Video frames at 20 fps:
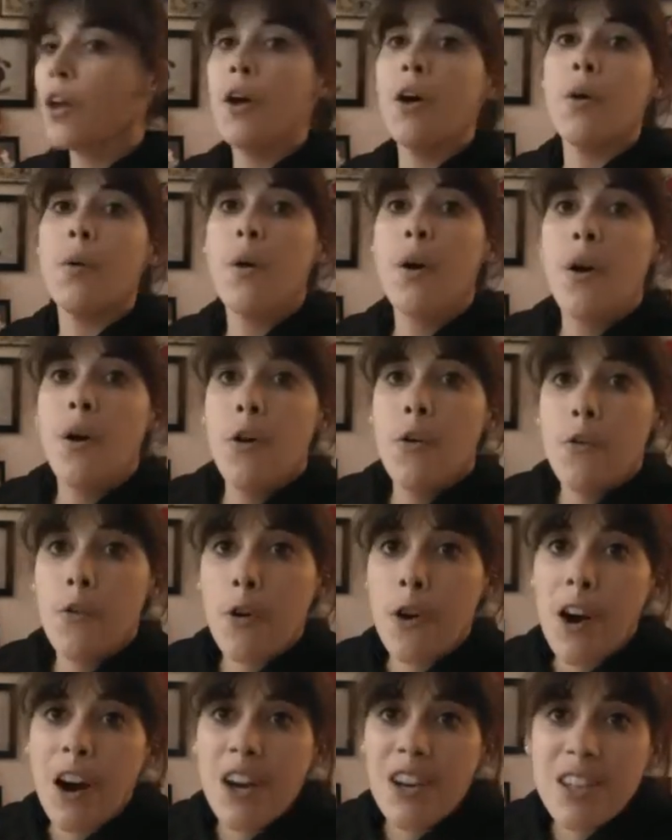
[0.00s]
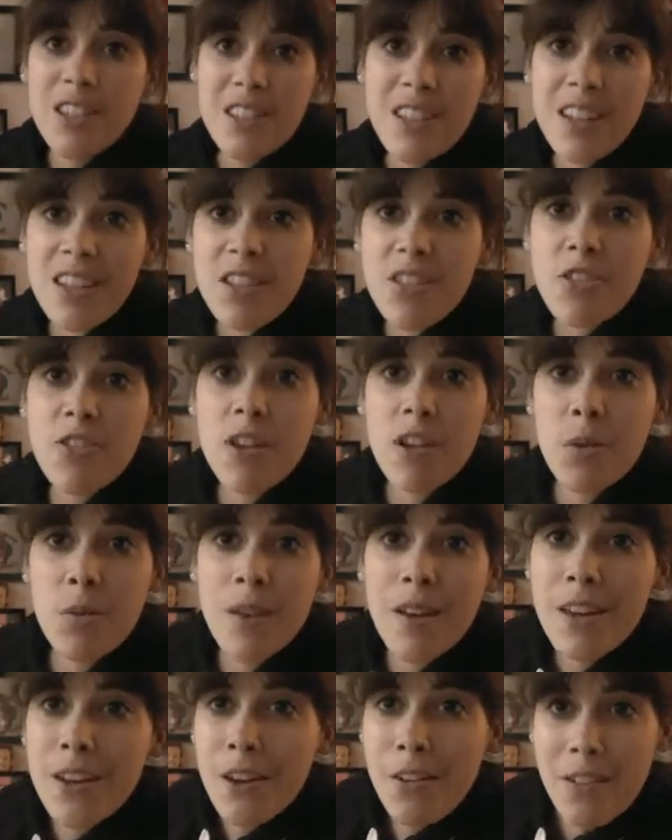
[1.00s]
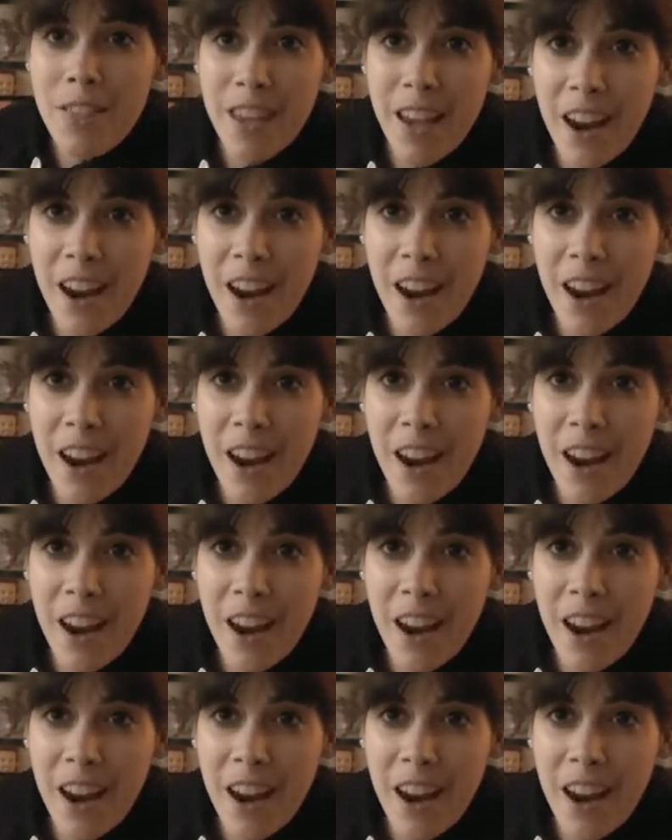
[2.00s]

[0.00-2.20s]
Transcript: So, for our 6-3 win over